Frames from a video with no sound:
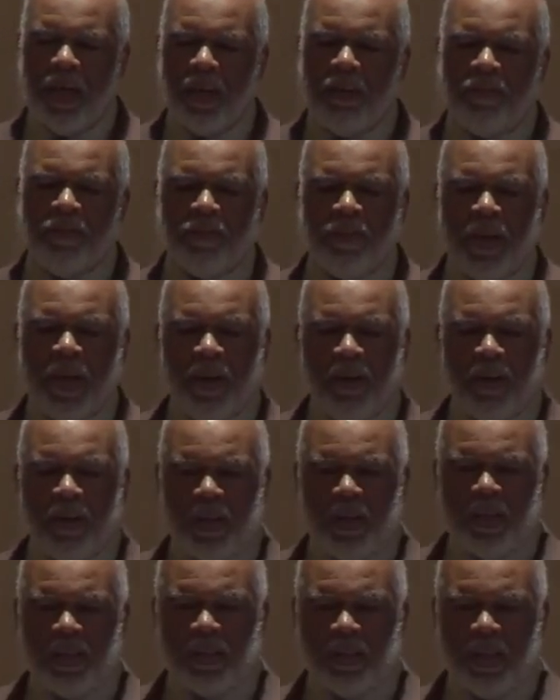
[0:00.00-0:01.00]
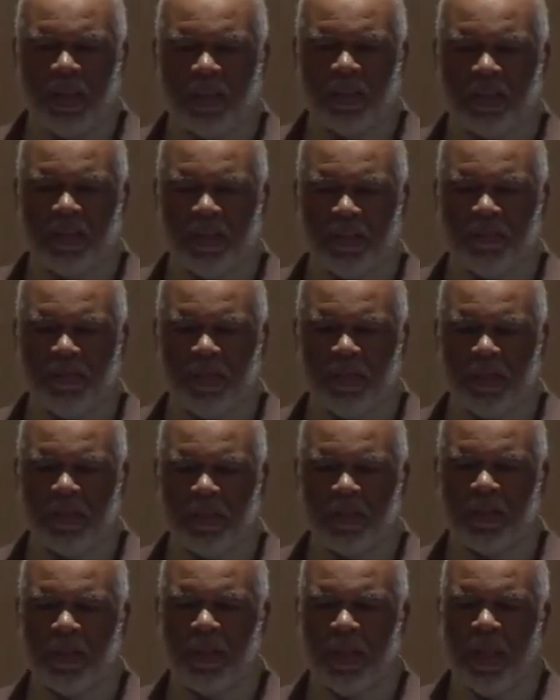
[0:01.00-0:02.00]
unfair, and unjust
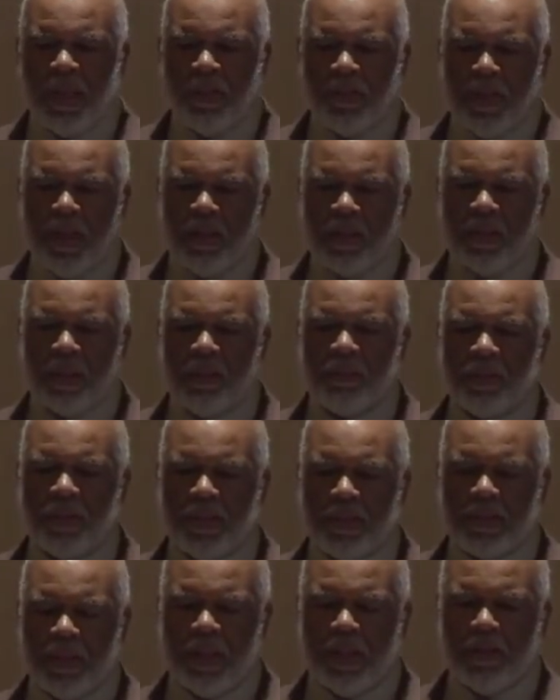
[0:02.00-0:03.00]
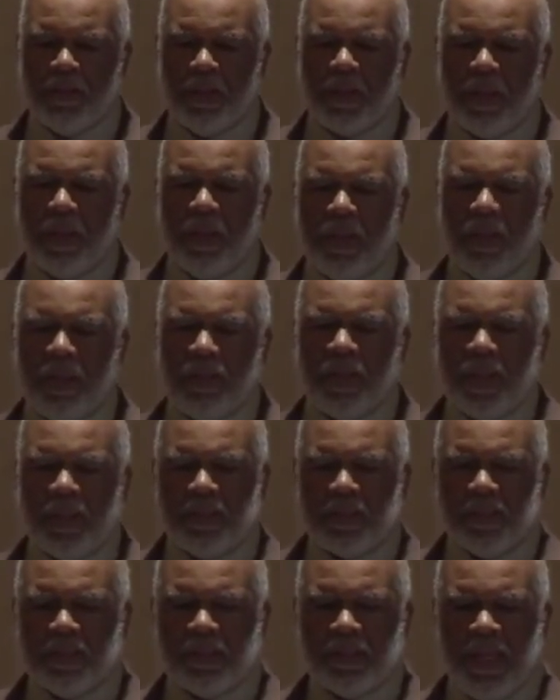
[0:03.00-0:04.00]
differences in health outcomes, et cetera, that
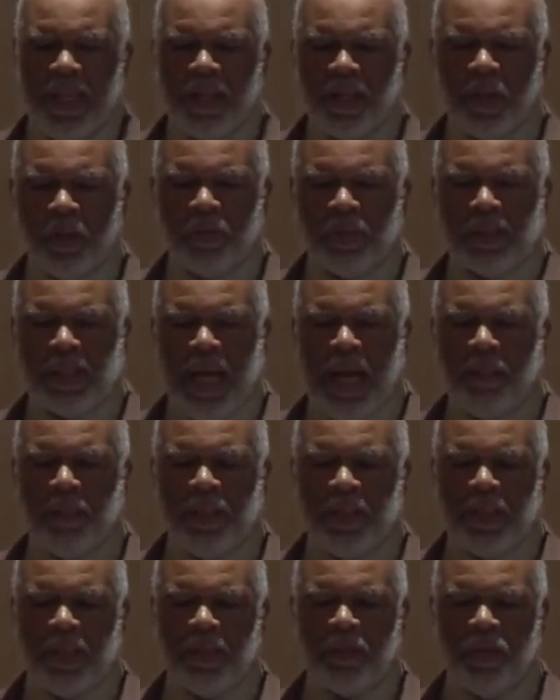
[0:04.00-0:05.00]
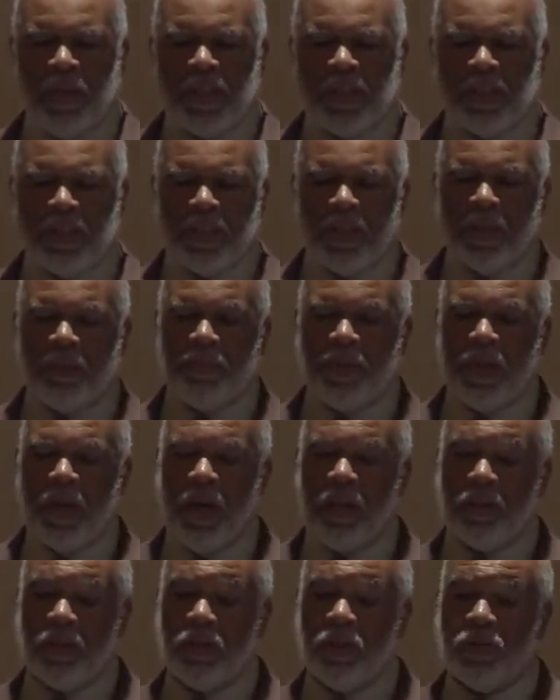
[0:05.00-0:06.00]
are sustained over time and generations and are
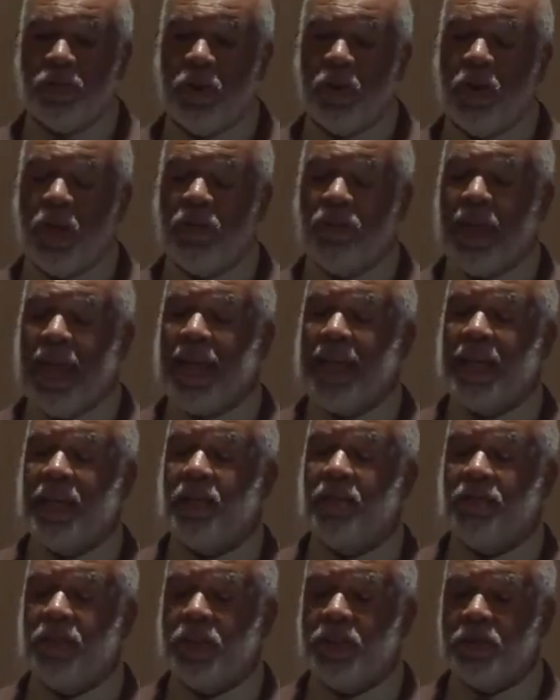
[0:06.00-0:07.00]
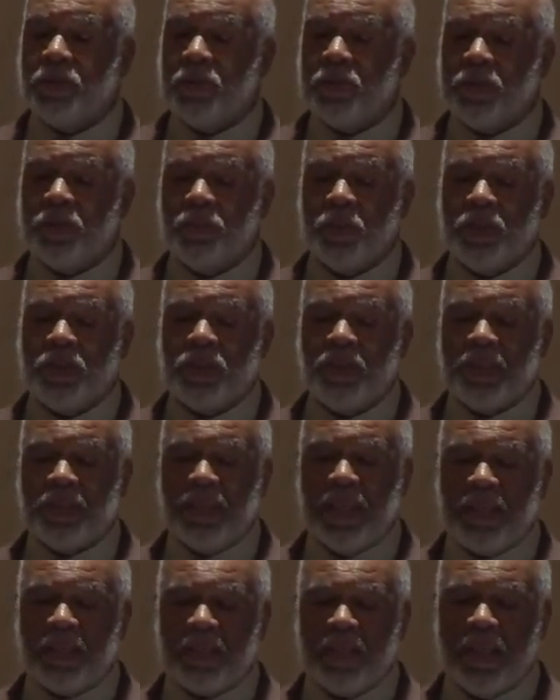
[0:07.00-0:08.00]
beyond the control of an individual, which
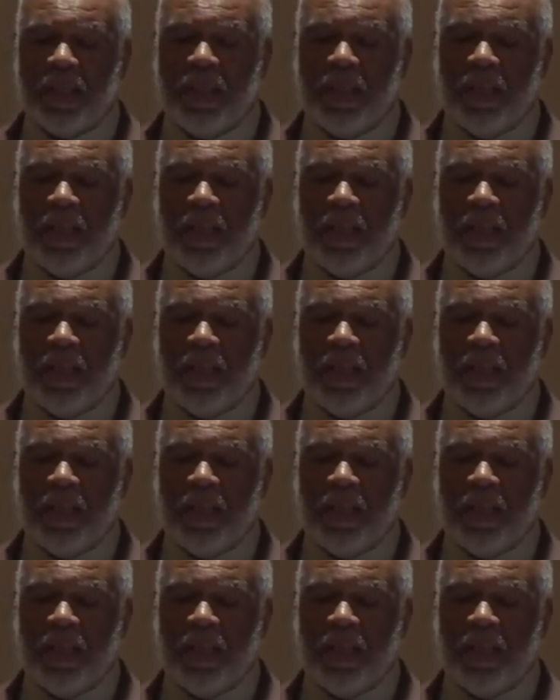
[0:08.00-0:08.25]
suggests